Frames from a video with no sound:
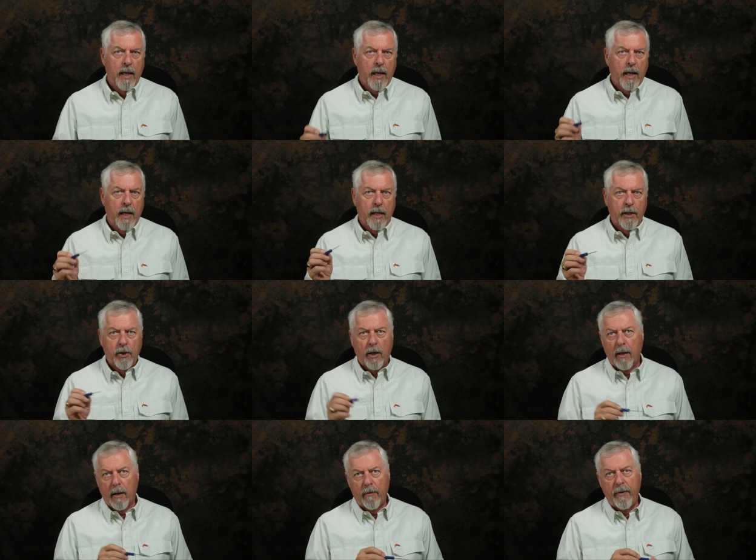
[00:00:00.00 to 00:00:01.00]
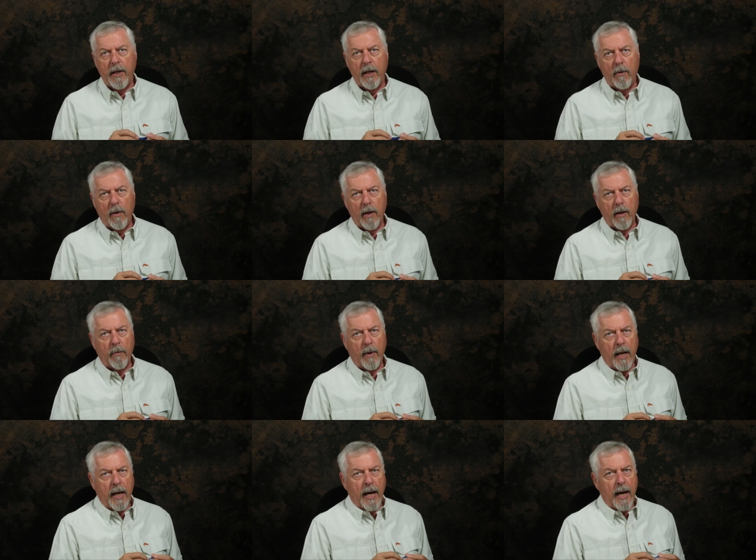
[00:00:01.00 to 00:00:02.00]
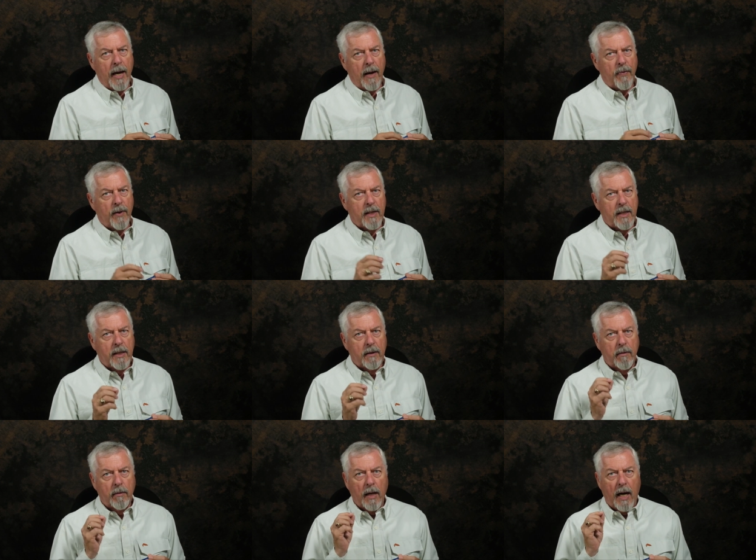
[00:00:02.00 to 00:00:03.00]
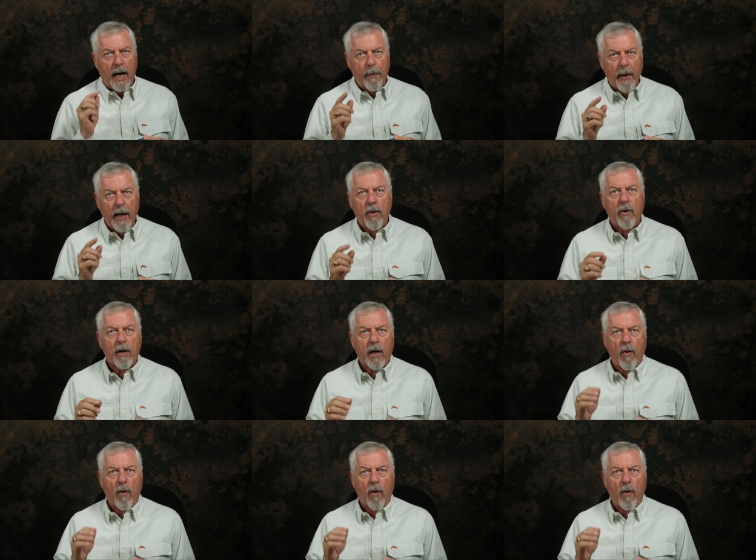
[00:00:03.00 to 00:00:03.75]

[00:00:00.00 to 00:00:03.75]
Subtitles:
And I shot a little video on them. And the up eye hook